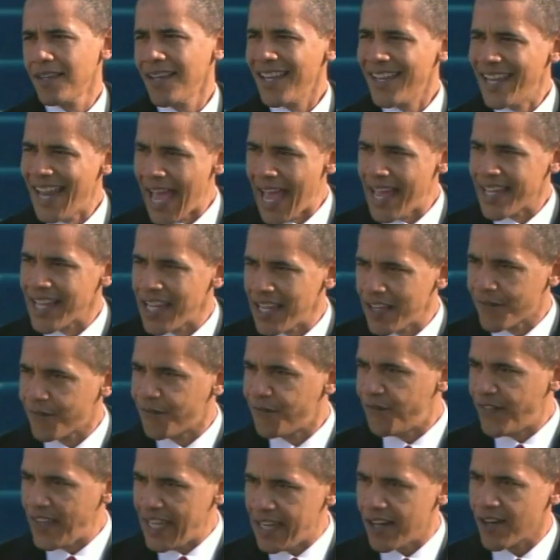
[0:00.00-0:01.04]
A nagging
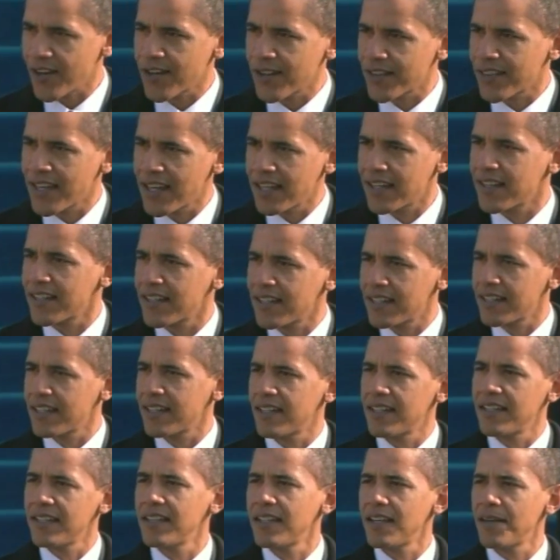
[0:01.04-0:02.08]
fear that
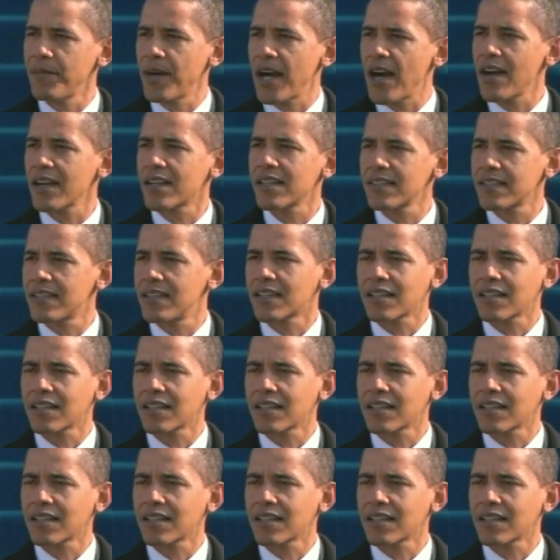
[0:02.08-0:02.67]
America's